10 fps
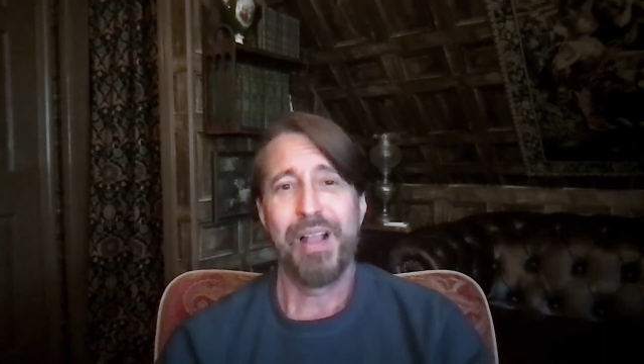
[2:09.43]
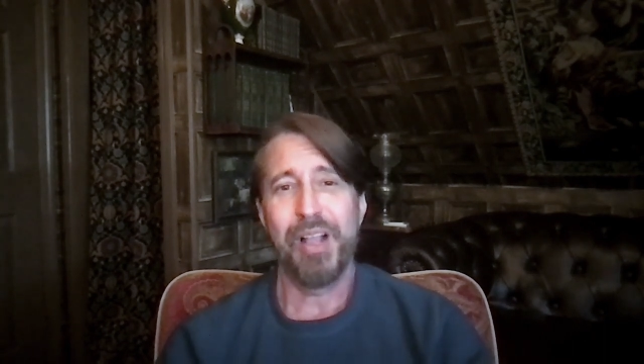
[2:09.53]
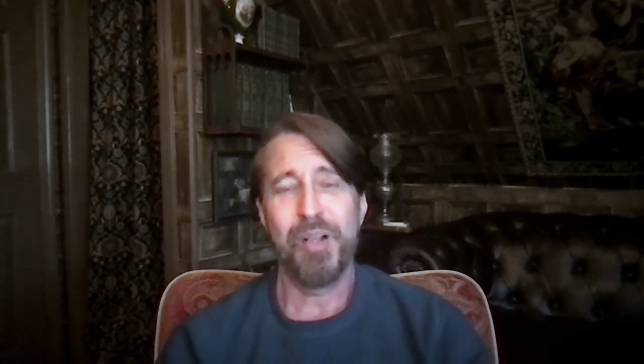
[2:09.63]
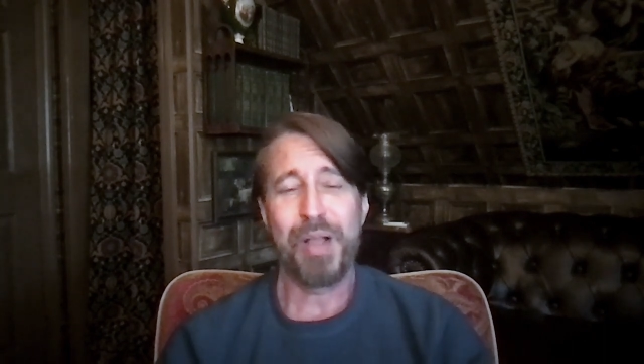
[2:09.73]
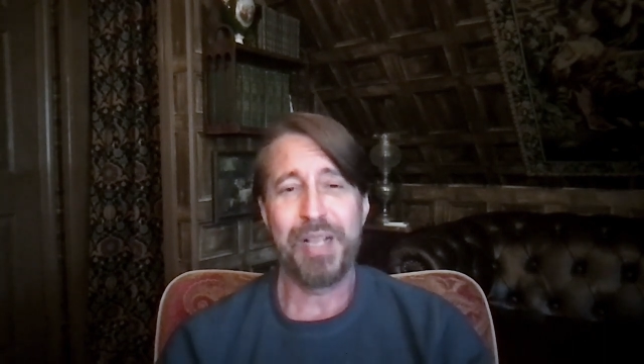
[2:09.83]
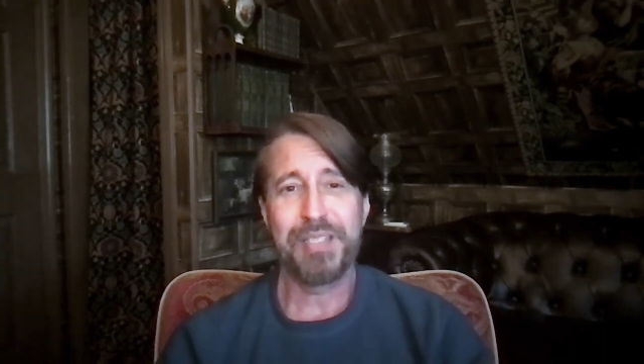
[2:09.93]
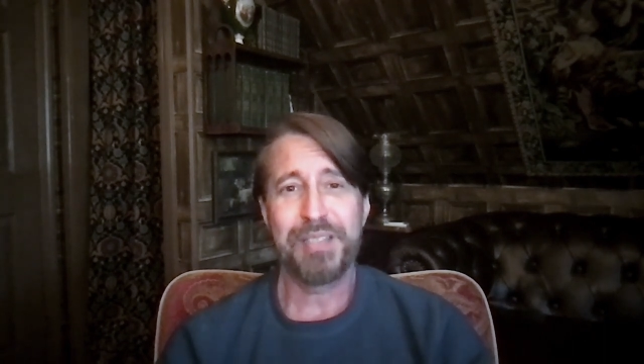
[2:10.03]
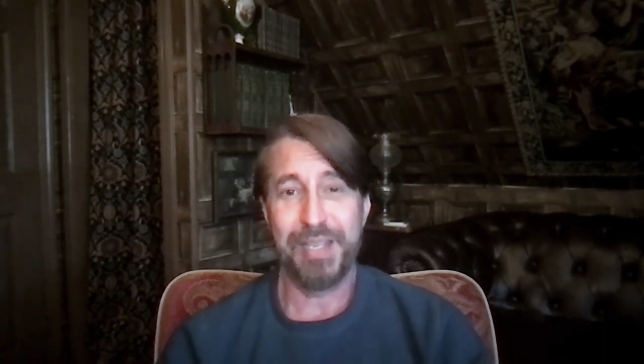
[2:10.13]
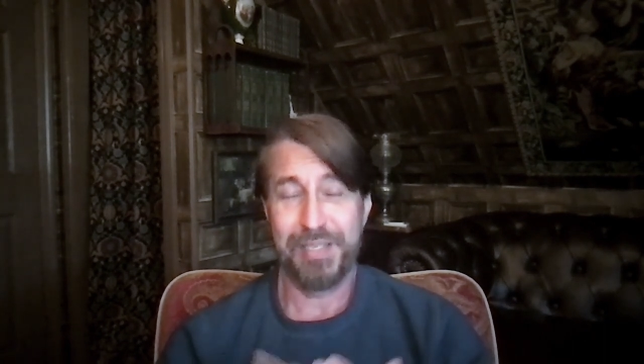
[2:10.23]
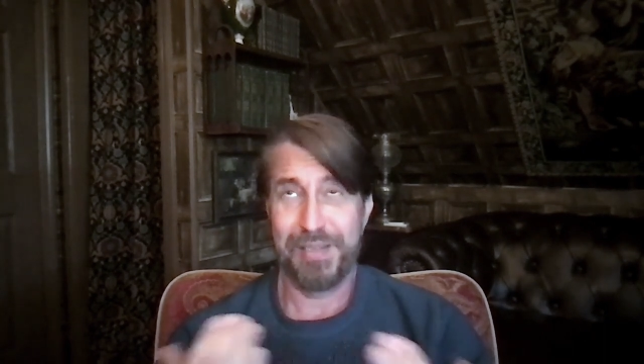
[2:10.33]
Um, I,
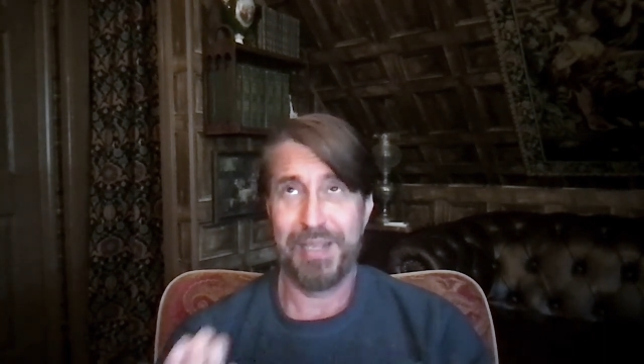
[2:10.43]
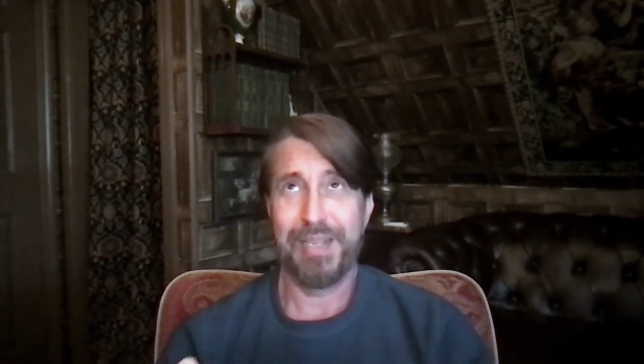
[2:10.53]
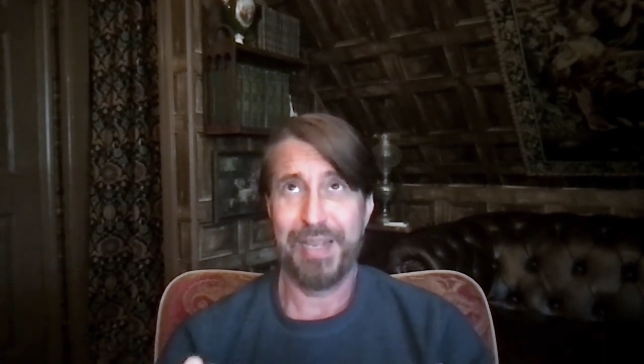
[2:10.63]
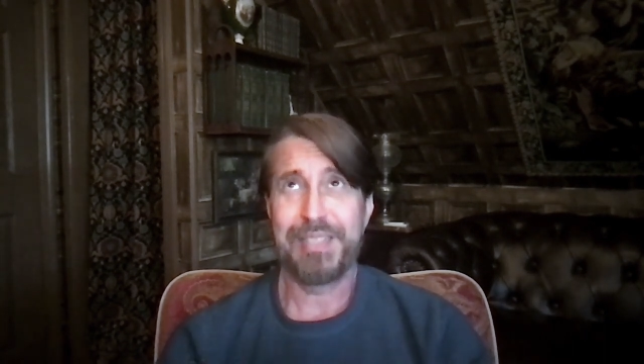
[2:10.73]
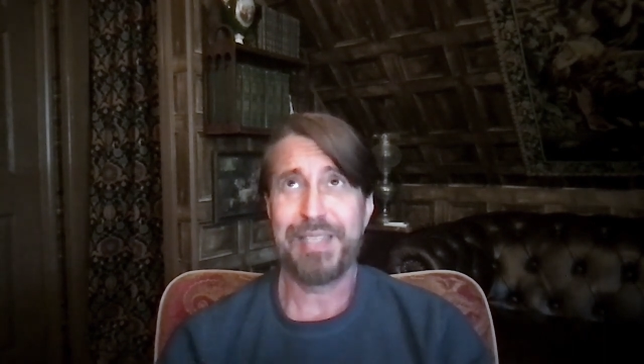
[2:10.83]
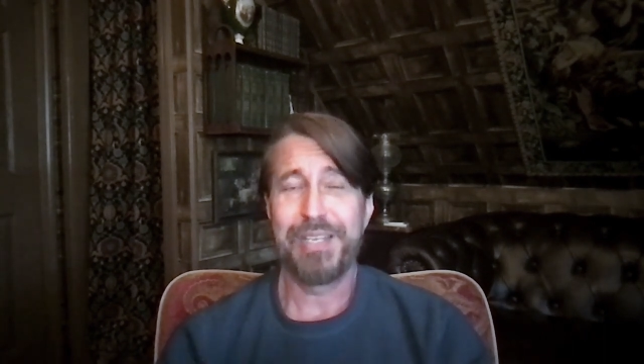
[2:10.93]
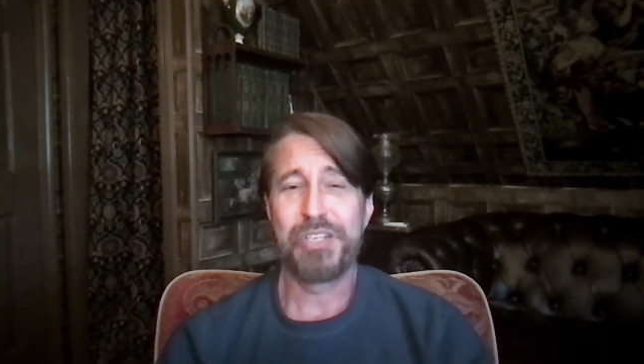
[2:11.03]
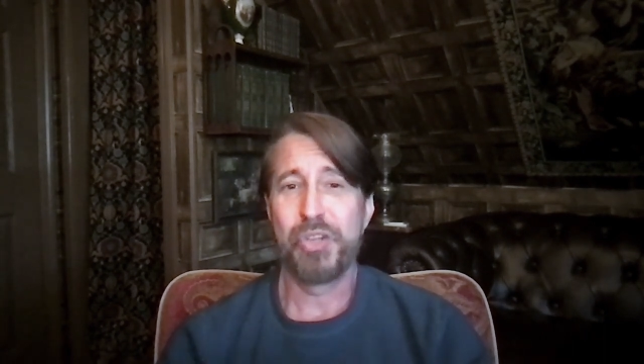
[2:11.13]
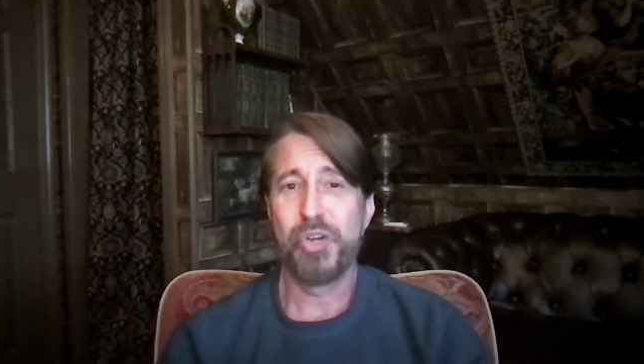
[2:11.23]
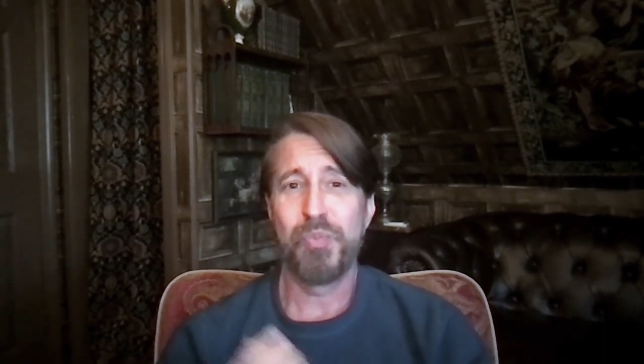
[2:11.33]
I, I said
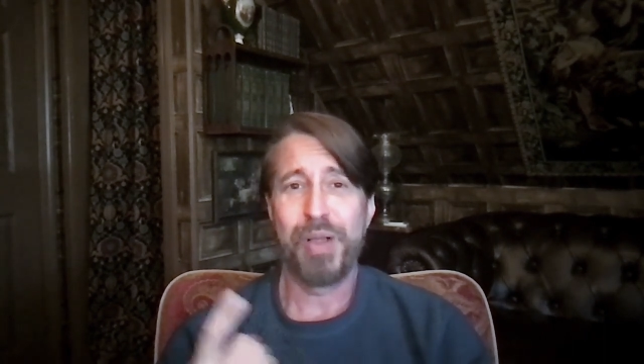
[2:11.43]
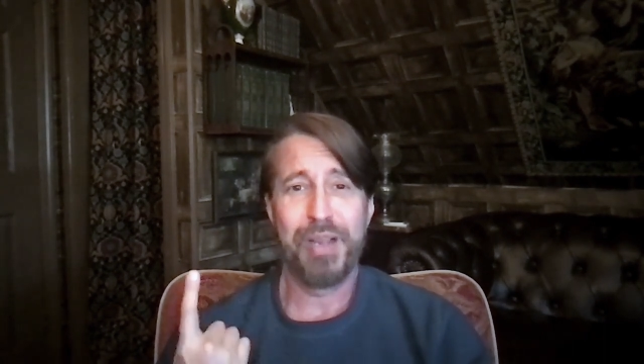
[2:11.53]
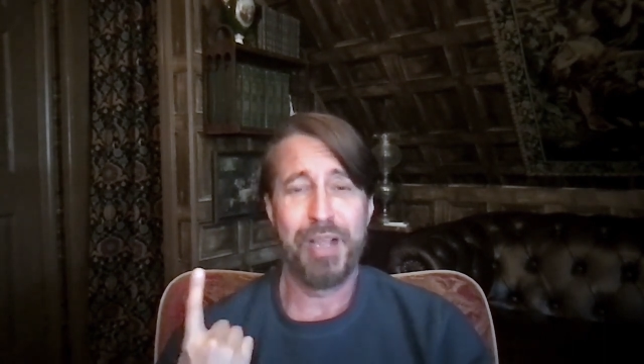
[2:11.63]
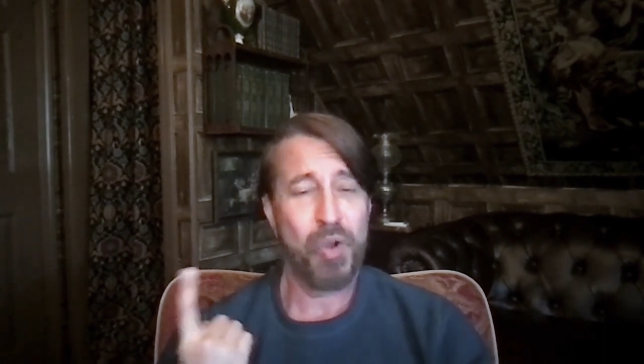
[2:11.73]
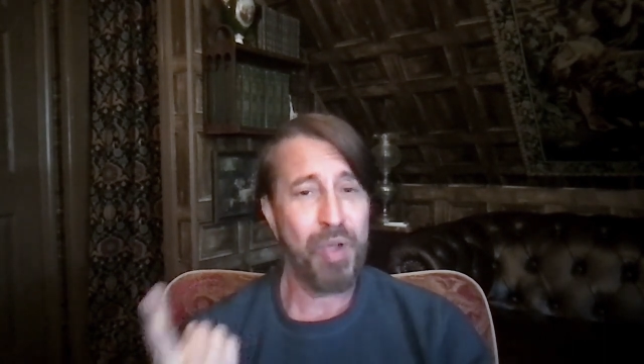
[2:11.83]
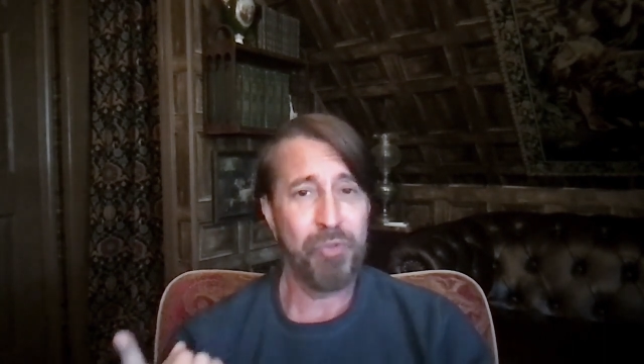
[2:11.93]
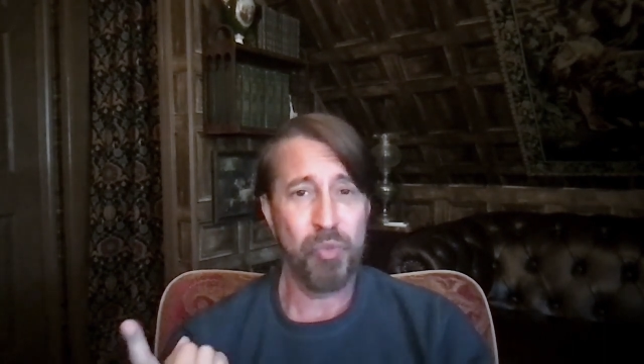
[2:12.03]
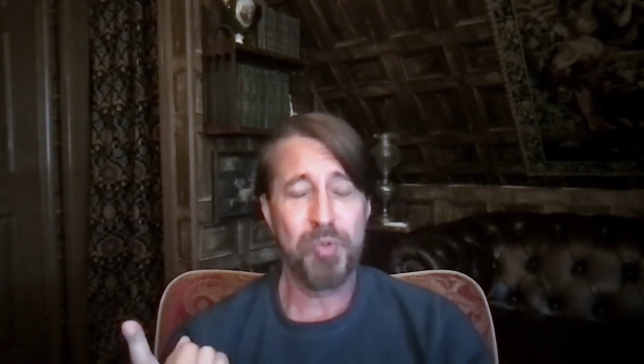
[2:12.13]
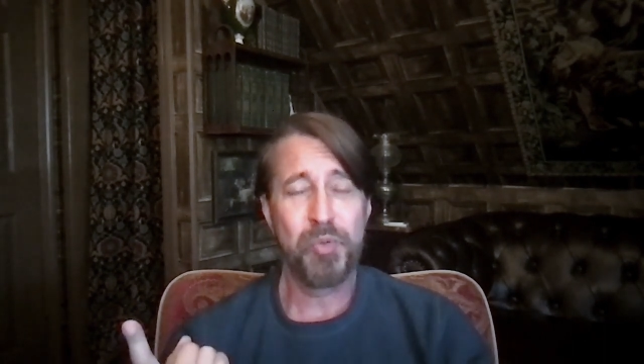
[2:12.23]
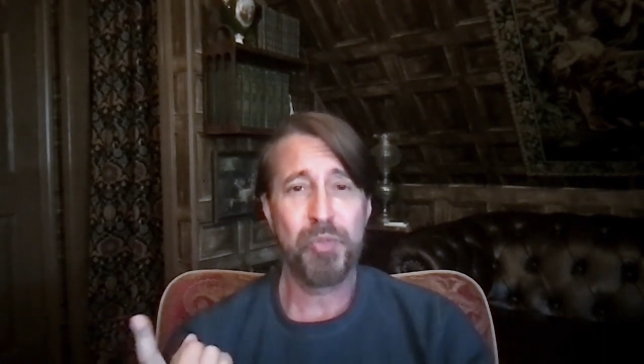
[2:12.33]
to the group, I, I know I have a
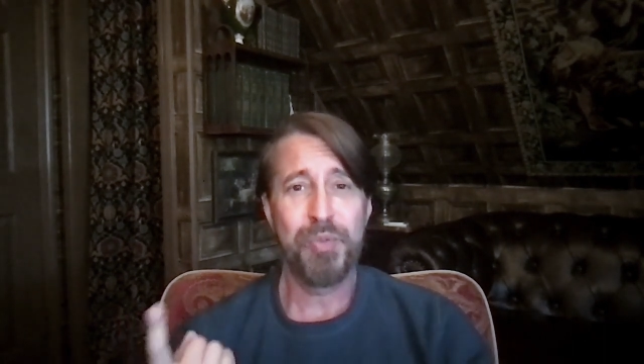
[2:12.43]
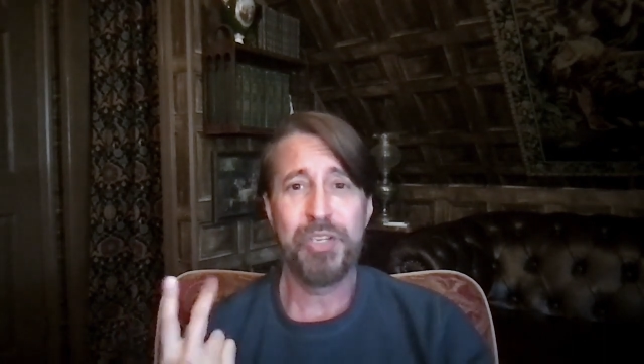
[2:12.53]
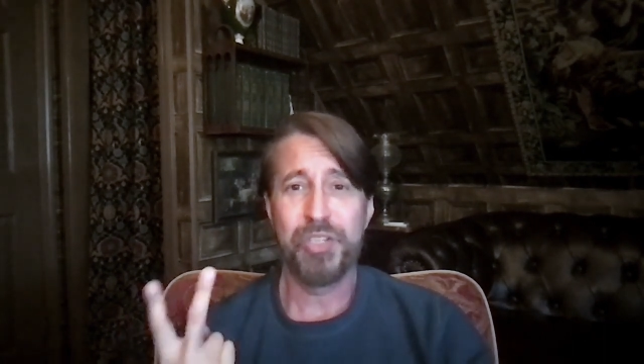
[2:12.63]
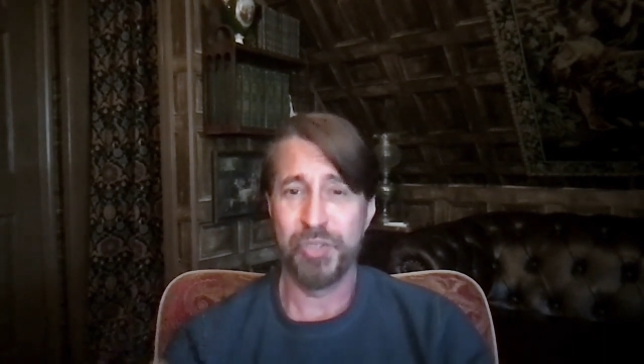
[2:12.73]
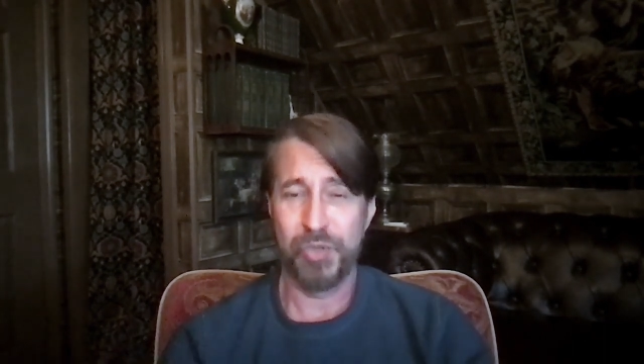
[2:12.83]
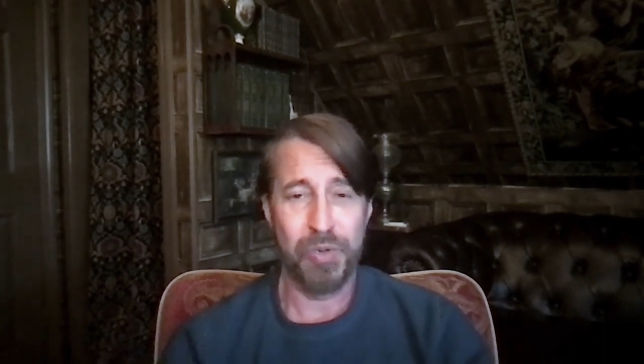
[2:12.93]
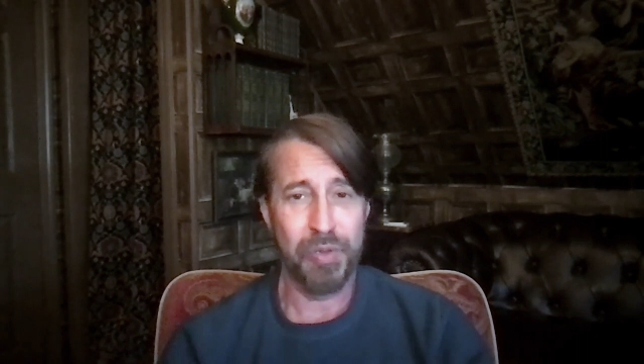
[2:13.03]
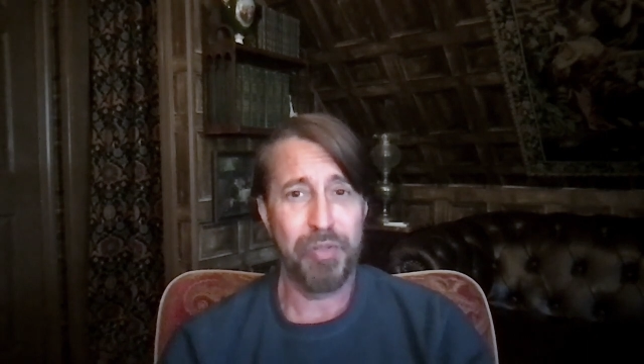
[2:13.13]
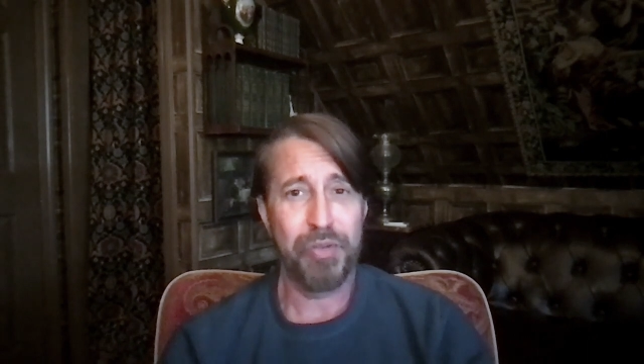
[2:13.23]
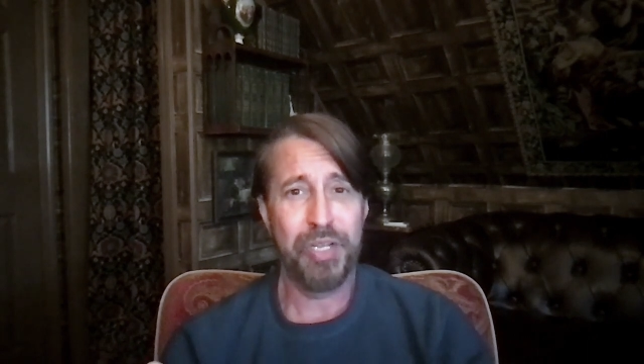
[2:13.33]
woman with me. She's in her
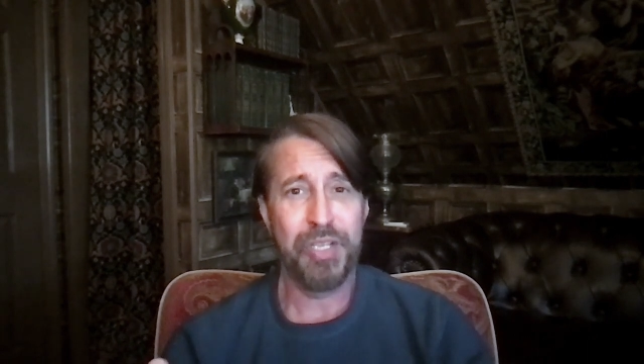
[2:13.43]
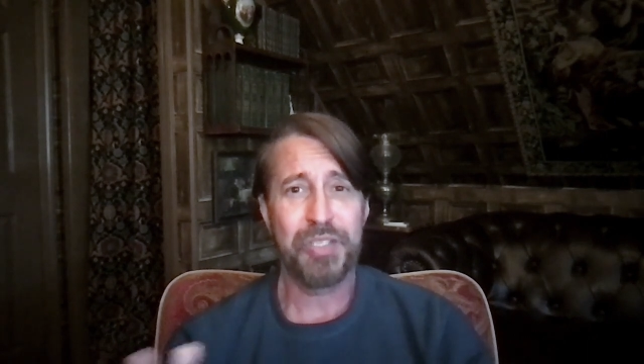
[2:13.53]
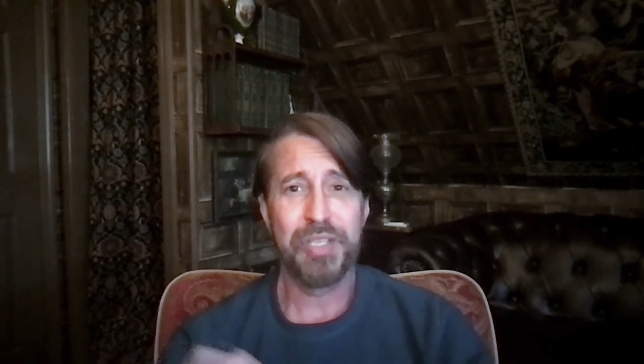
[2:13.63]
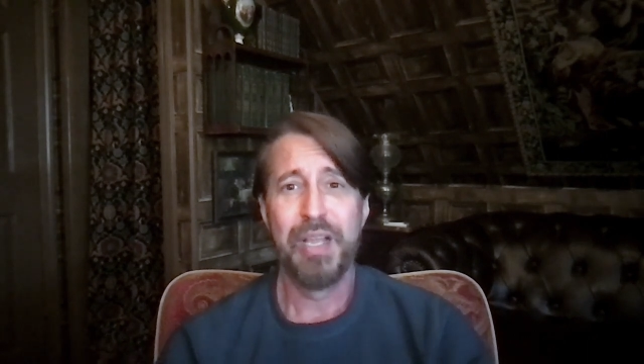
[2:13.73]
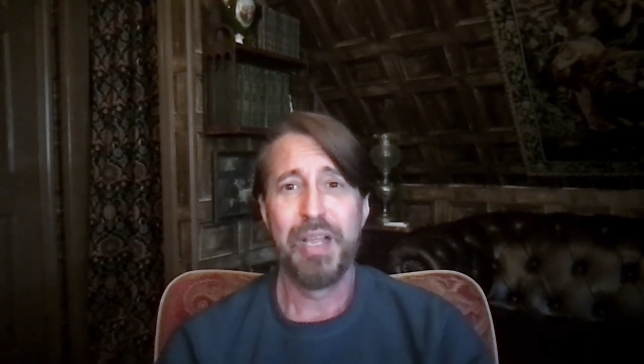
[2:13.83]
early 30s.